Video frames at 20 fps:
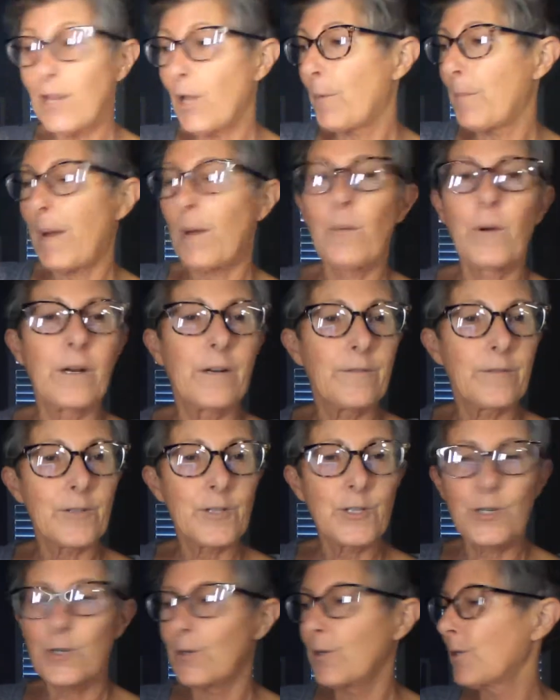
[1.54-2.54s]
Hello, my
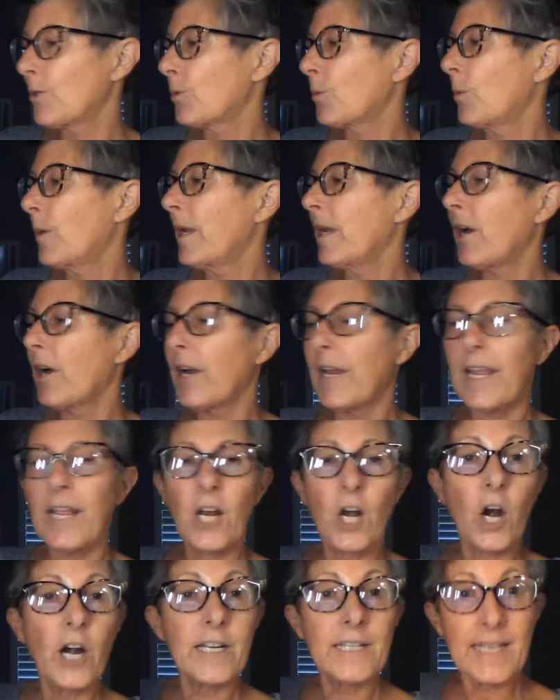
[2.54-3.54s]
wonderful students. We are
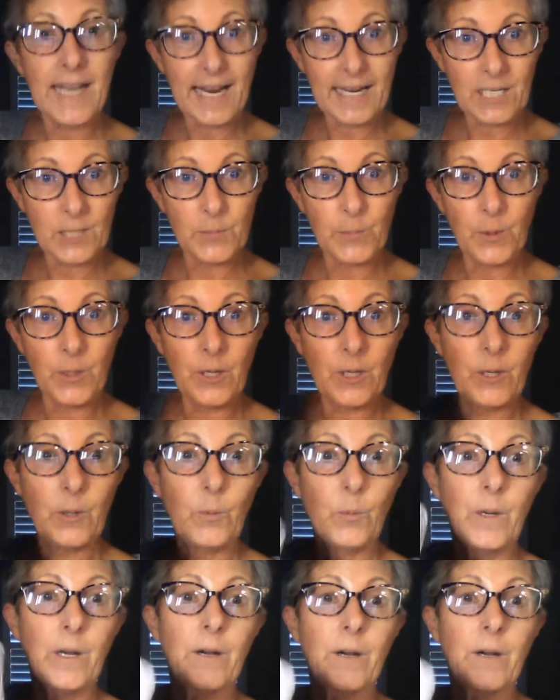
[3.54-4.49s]
in our textbook.